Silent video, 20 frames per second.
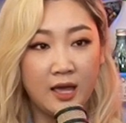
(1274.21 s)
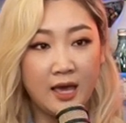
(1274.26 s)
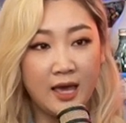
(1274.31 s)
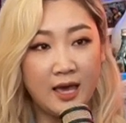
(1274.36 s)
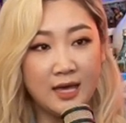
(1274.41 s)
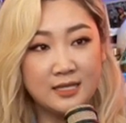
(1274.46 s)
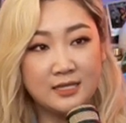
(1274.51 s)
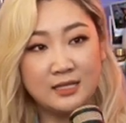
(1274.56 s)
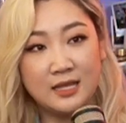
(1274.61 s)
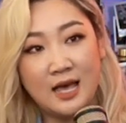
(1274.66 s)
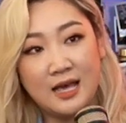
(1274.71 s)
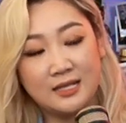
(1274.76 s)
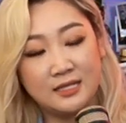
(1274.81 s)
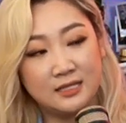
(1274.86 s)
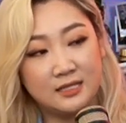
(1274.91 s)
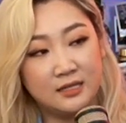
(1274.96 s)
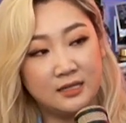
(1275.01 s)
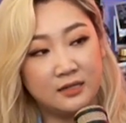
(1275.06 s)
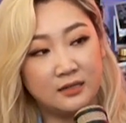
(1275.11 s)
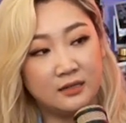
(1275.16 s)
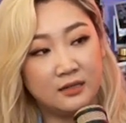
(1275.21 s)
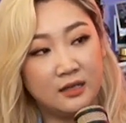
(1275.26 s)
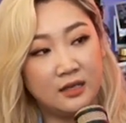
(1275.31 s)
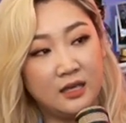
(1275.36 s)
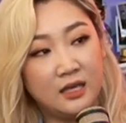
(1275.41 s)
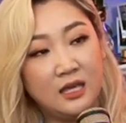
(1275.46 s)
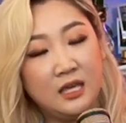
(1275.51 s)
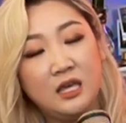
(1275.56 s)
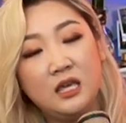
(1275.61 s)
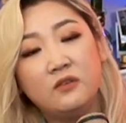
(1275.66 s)
has lasted
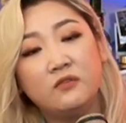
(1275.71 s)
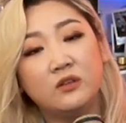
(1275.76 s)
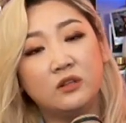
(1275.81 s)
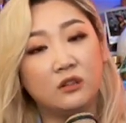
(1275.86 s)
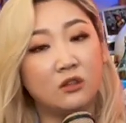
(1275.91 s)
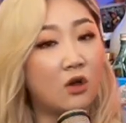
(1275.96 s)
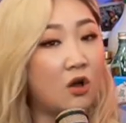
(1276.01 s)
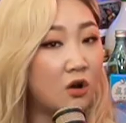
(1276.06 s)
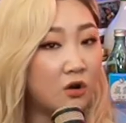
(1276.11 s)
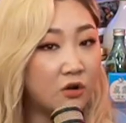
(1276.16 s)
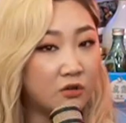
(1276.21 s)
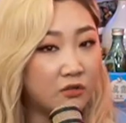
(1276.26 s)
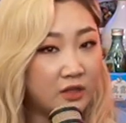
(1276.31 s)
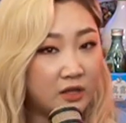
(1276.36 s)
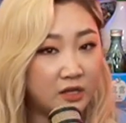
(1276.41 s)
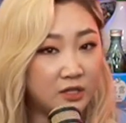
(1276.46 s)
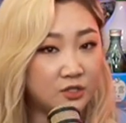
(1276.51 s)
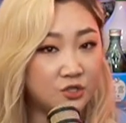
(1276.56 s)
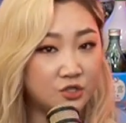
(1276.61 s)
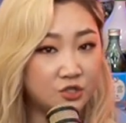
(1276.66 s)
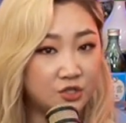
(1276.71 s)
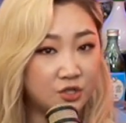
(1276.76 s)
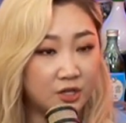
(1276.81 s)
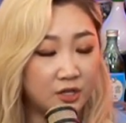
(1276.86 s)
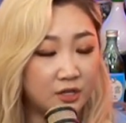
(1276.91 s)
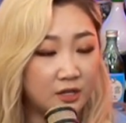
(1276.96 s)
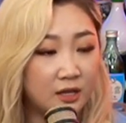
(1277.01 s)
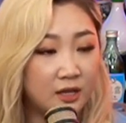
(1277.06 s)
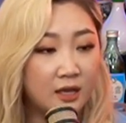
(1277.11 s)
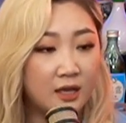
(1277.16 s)
even longer than it
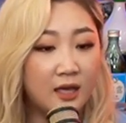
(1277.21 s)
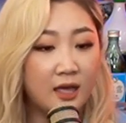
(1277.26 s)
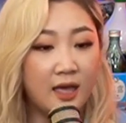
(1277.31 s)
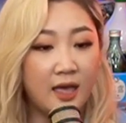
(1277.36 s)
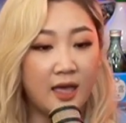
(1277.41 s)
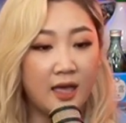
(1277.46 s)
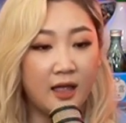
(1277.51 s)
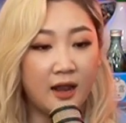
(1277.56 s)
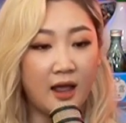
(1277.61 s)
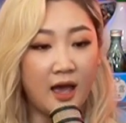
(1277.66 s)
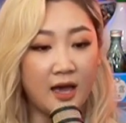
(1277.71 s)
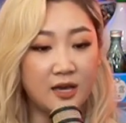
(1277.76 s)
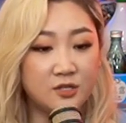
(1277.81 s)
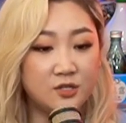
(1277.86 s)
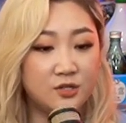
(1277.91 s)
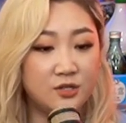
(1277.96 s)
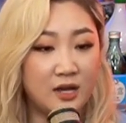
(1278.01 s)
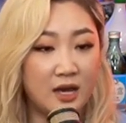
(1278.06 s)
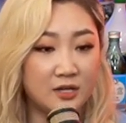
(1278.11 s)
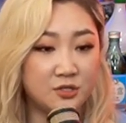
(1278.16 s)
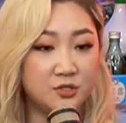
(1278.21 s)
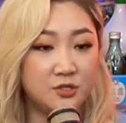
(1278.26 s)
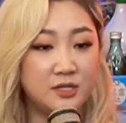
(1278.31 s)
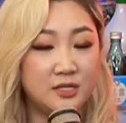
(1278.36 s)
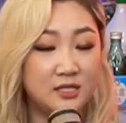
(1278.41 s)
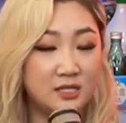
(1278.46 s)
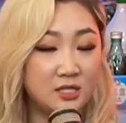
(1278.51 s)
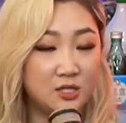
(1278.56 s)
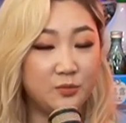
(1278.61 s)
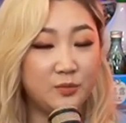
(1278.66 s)
should. And I should actually
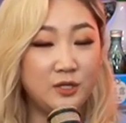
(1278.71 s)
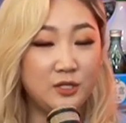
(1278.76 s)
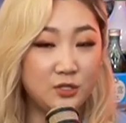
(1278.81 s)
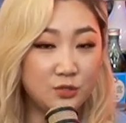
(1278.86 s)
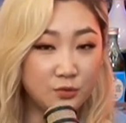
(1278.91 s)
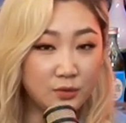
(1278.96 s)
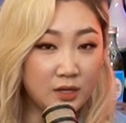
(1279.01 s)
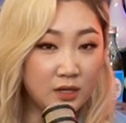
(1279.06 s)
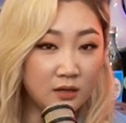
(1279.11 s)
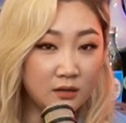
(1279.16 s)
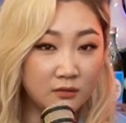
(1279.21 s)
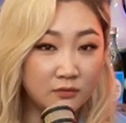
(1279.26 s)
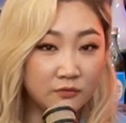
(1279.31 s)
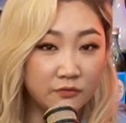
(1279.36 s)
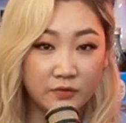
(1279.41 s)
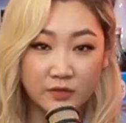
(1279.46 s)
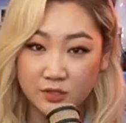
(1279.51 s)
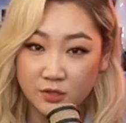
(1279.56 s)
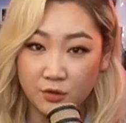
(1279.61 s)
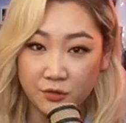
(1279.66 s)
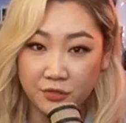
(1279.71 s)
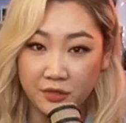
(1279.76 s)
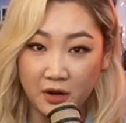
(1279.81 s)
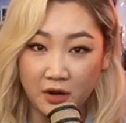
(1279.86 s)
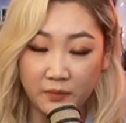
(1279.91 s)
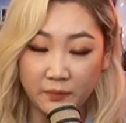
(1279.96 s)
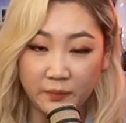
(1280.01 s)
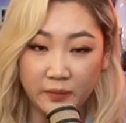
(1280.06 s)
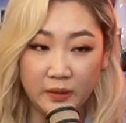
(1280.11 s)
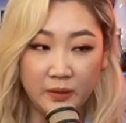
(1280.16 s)
still be doing physical
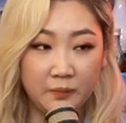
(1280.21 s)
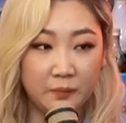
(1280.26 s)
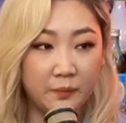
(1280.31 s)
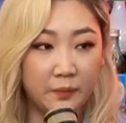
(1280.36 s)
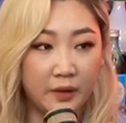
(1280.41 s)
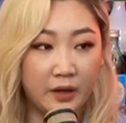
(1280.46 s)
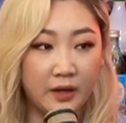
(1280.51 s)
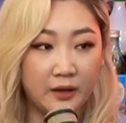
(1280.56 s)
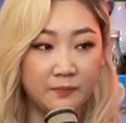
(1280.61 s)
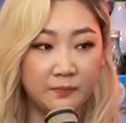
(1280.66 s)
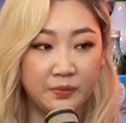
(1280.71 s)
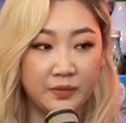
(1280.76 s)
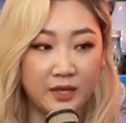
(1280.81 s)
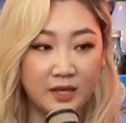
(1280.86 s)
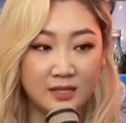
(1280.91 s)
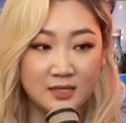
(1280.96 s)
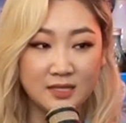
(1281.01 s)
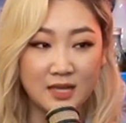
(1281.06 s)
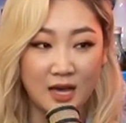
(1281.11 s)
therapy, but it's